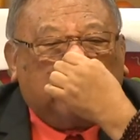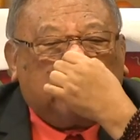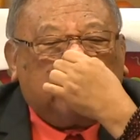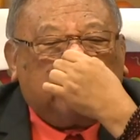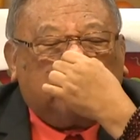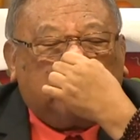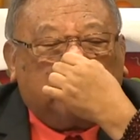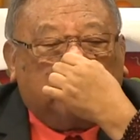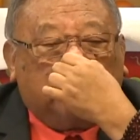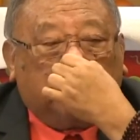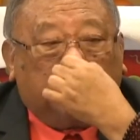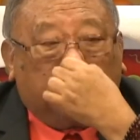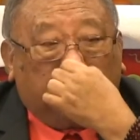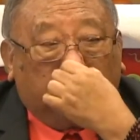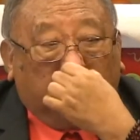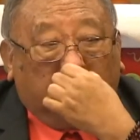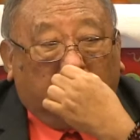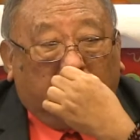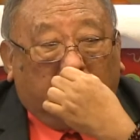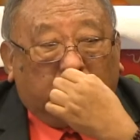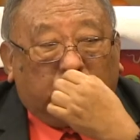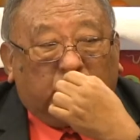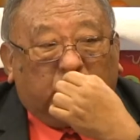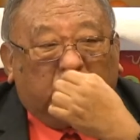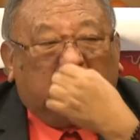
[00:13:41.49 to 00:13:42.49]
So
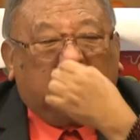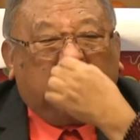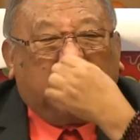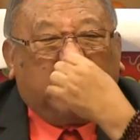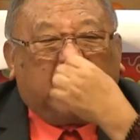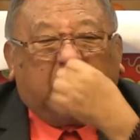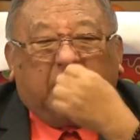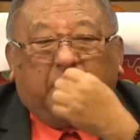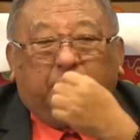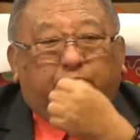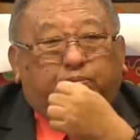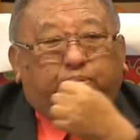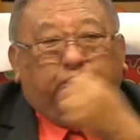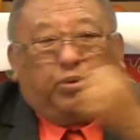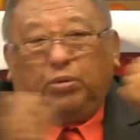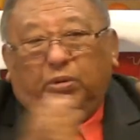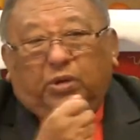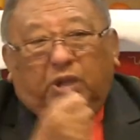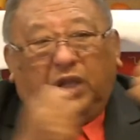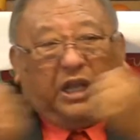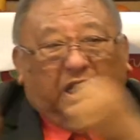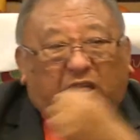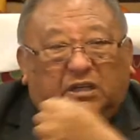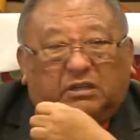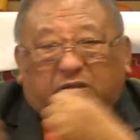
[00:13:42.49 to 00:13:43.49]
they can
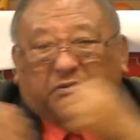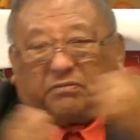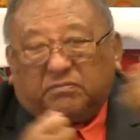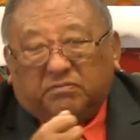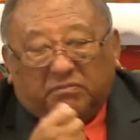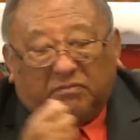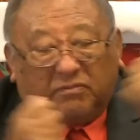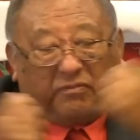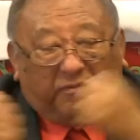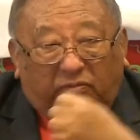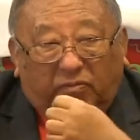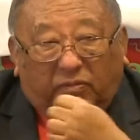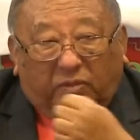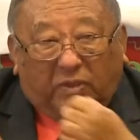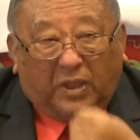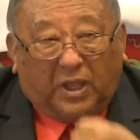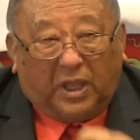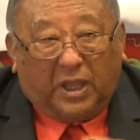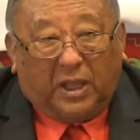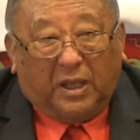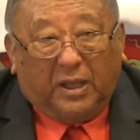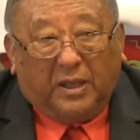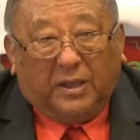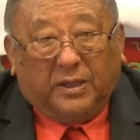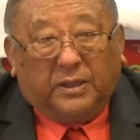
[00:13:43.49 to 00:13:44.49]
pull it,
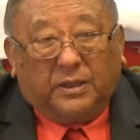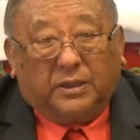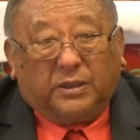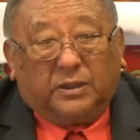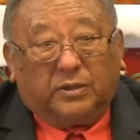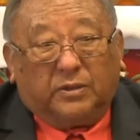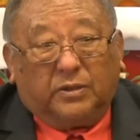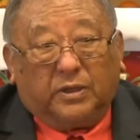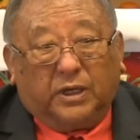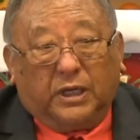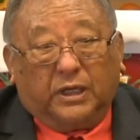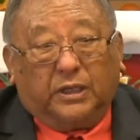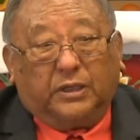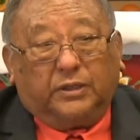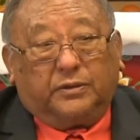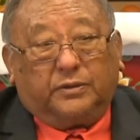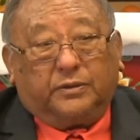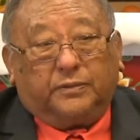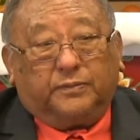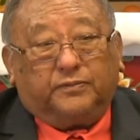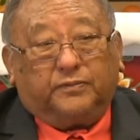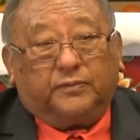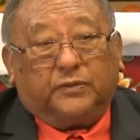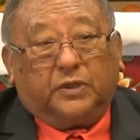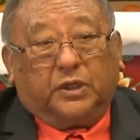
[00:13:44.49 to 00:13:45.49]
right?
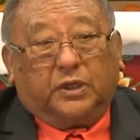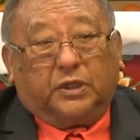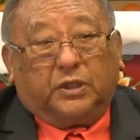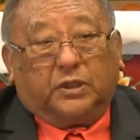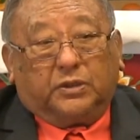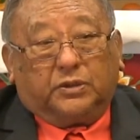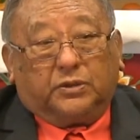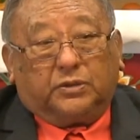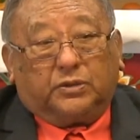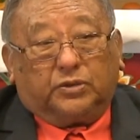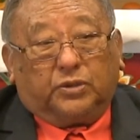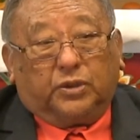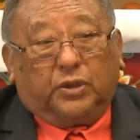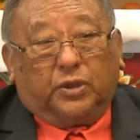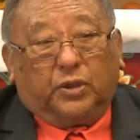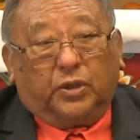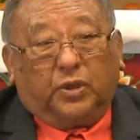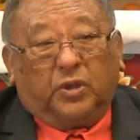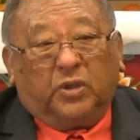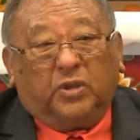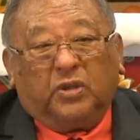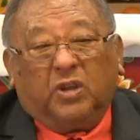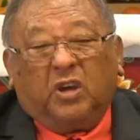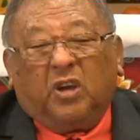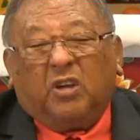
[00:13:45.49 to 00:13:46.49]
So,
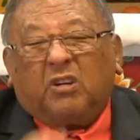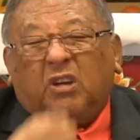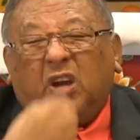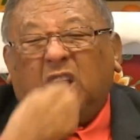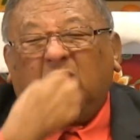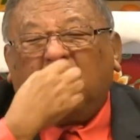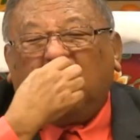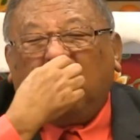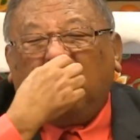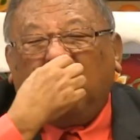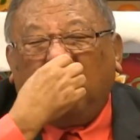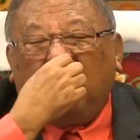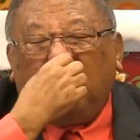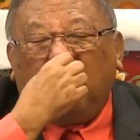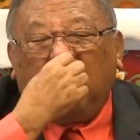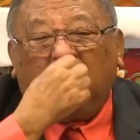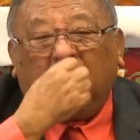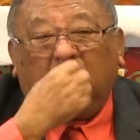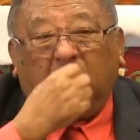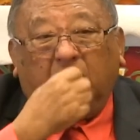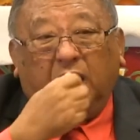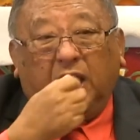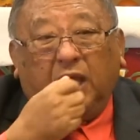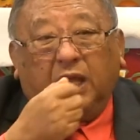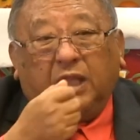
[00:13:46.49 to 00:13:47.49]
you know, you got a hole
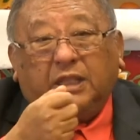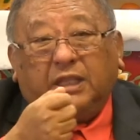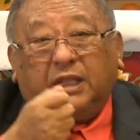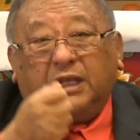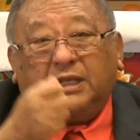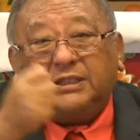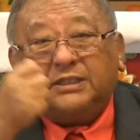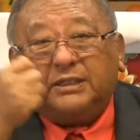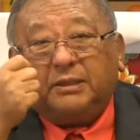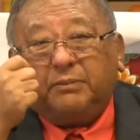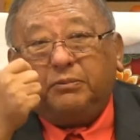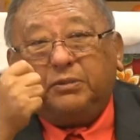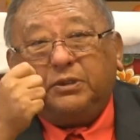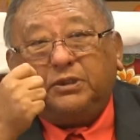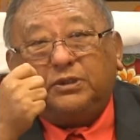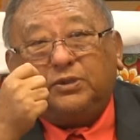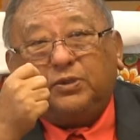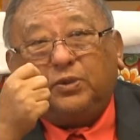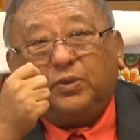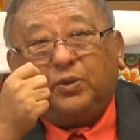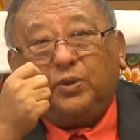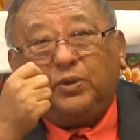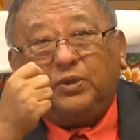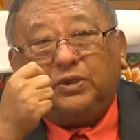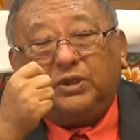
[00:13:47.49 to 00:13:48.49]
here and then somebody's
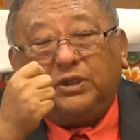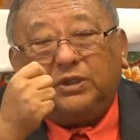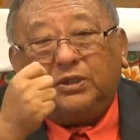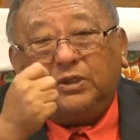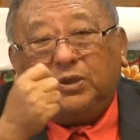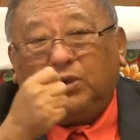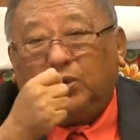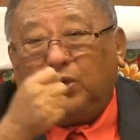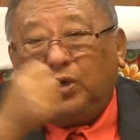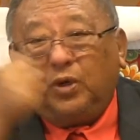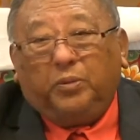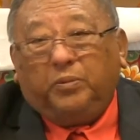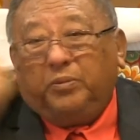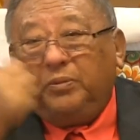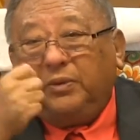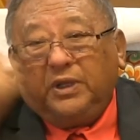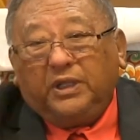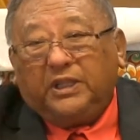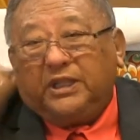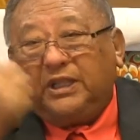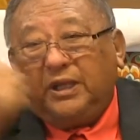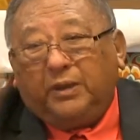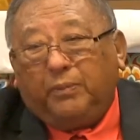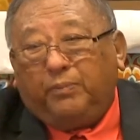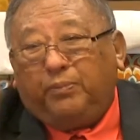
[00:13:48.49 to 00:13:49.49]
holding the rope,
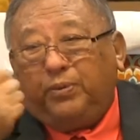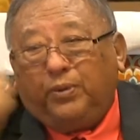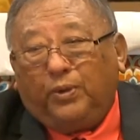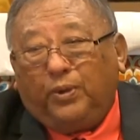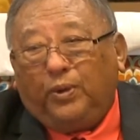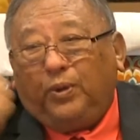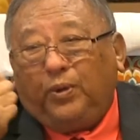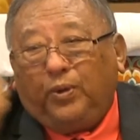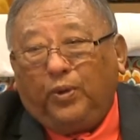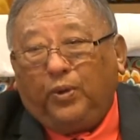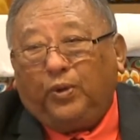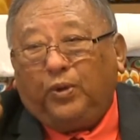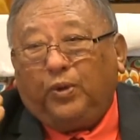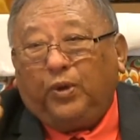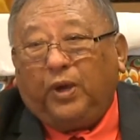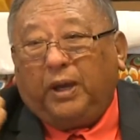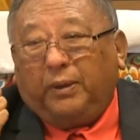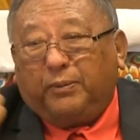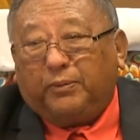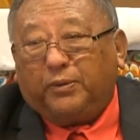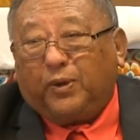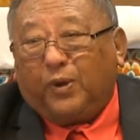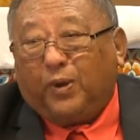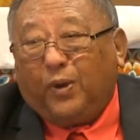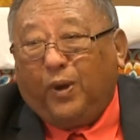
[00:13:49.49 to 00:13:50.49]
they pull you, you
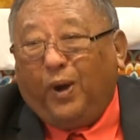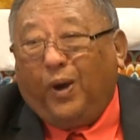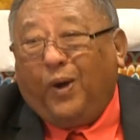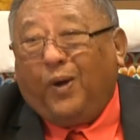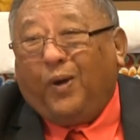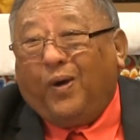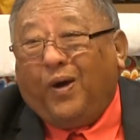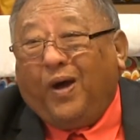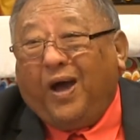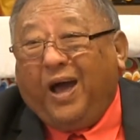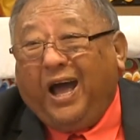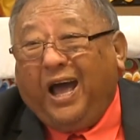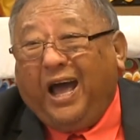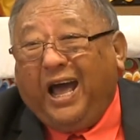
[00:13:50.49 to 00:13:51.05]
have to go.